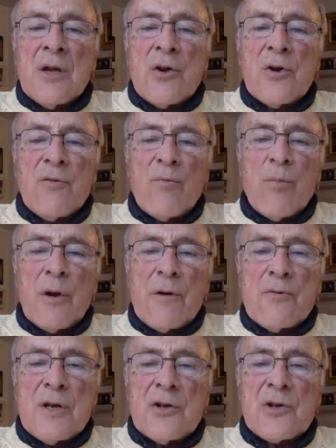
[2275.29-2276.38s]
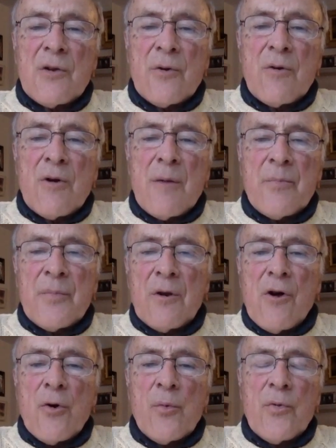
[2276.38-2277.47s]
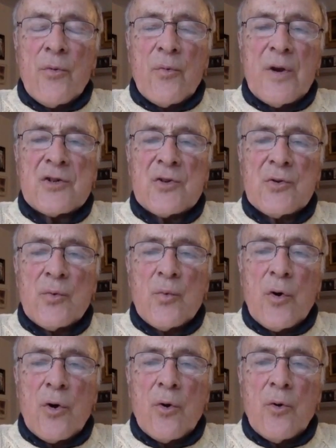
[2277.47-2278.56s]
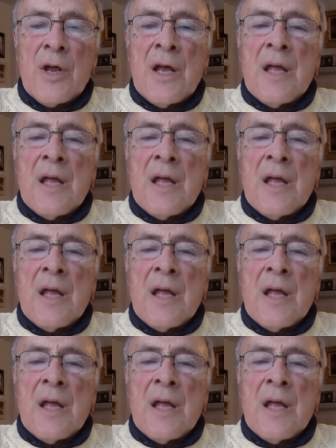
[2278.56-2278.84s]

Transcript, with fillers: could have blown each other up along with the rest of the world.